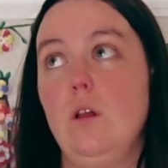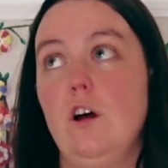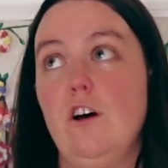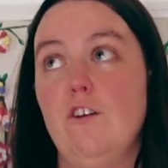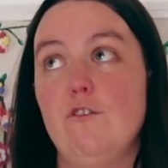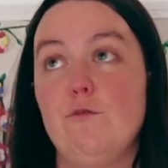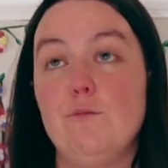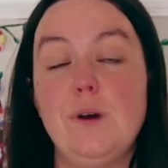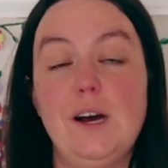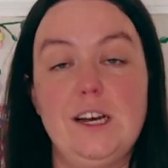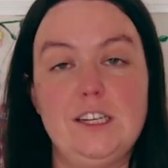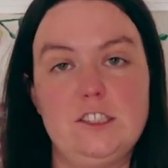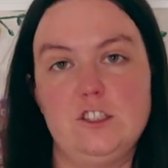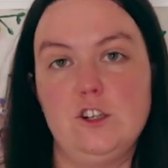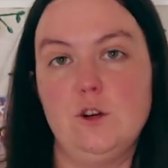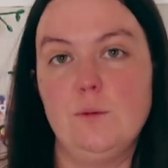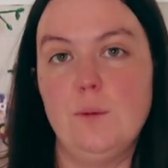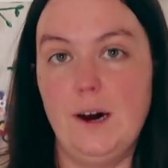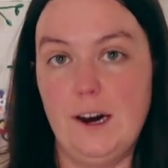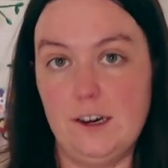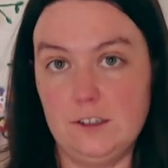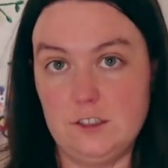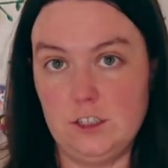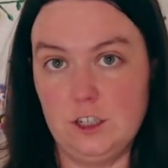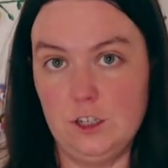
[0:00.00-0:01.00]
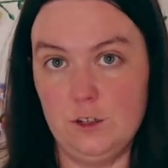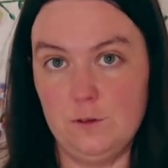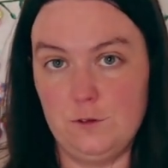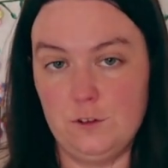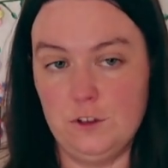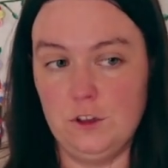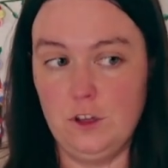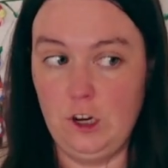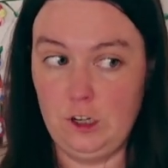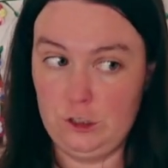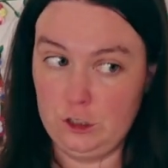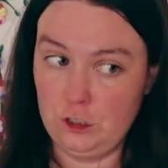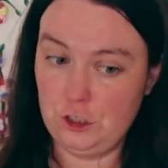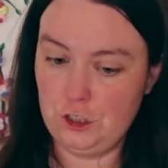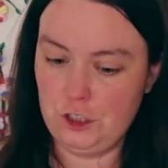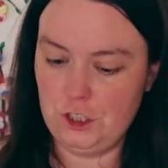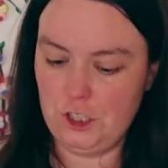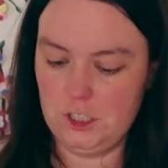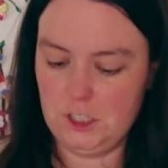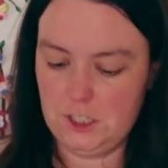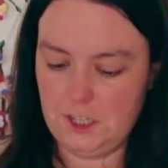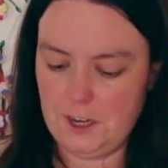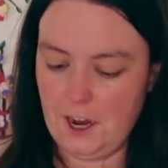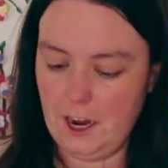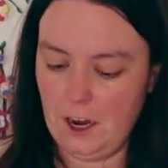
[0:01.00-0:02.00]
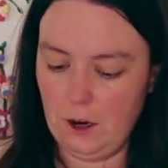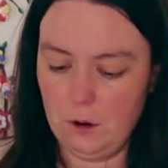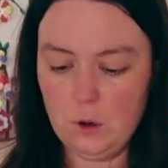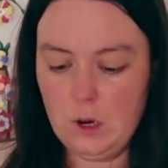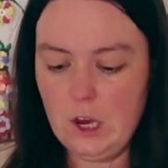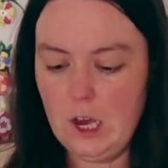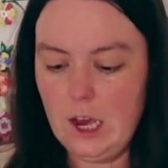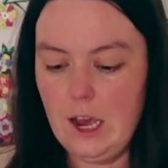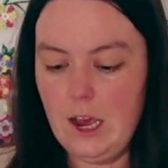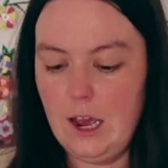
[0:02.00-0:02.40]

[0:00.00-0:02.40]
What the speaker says: of pesto pasta for lunch just now,